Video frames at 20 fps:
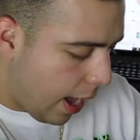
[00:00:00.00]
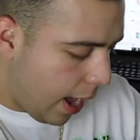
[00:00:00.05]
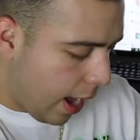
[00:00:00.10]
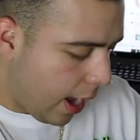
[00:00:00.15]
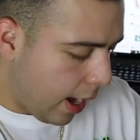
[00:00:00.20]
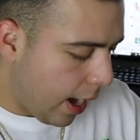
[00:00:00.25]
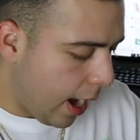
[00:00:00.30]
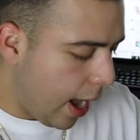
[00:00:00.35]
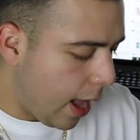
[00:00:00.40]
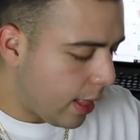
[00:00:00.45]

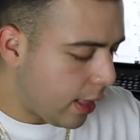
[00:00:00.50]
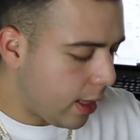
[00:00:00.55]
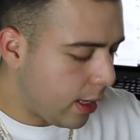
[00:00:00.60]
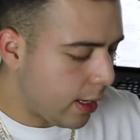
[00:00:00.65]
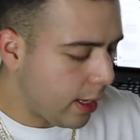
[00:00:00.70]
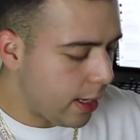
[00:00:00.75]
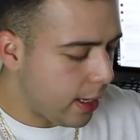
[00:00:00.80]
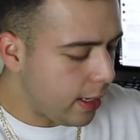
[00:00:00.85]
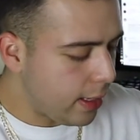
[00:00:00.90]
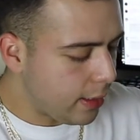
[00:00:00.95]
I got
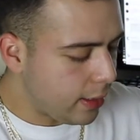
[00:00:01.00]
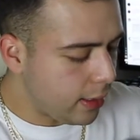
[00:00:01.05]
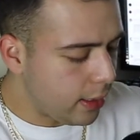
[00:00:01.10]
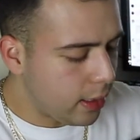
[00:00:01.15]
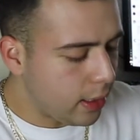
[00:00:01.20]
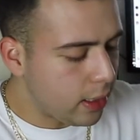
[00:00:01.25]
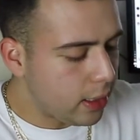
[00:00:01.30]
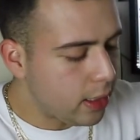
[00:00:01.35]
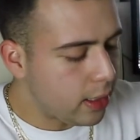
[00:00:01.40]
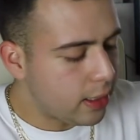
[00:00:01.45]
the
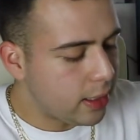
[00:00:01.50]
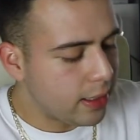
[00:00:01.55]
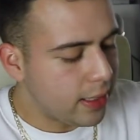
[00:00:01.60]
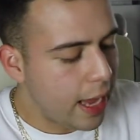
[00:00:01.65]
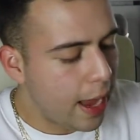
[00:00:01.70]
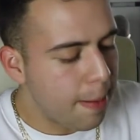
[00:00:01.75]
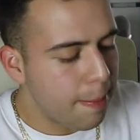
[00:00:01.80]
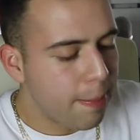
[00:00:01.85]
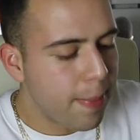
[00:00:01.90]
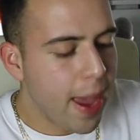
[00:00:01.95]
easy
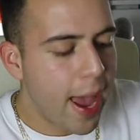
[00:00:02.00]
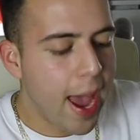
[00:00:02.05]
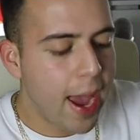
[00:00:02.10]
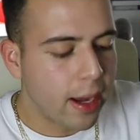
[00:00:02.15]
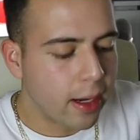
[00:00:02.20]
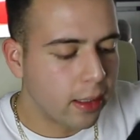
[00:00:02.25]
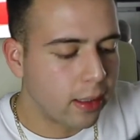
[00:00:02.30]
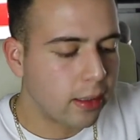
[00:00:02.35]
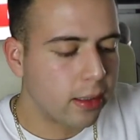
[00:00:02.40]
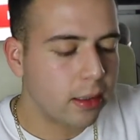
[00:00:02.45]
snapback.